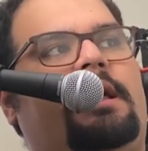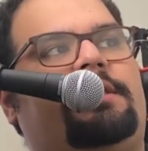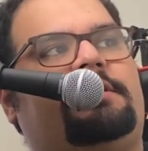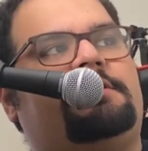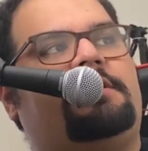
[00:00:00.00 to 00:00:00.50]

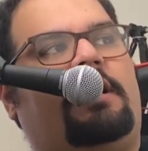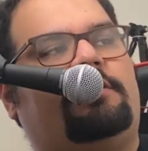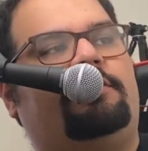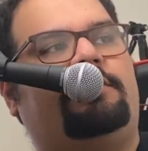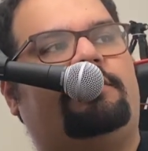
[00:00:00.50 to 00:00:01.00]
The stock
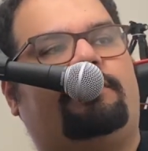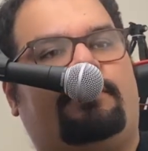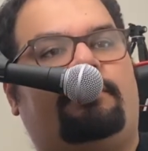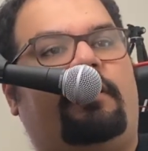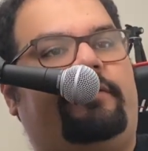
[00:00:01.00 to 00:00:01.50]
tuners were
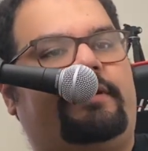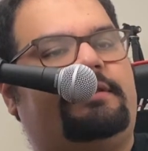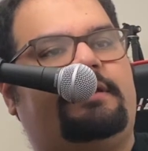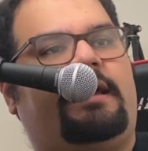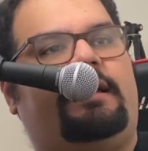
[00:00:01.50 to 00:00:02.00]

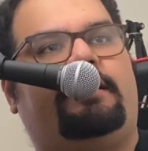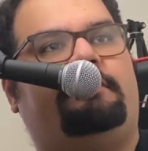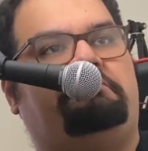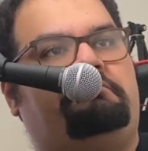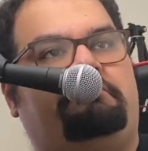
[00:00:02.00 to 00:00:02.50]
Grover's and
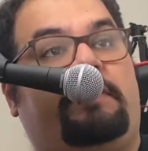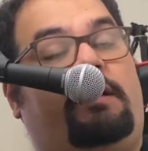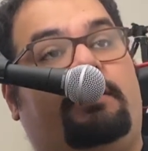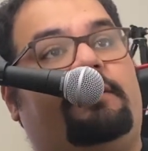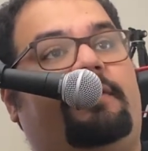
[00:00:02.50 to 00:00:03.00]
they
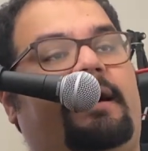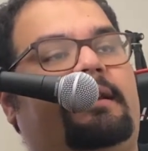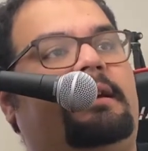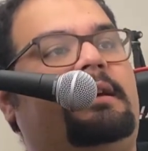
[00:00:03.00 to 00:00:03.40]
worked fine,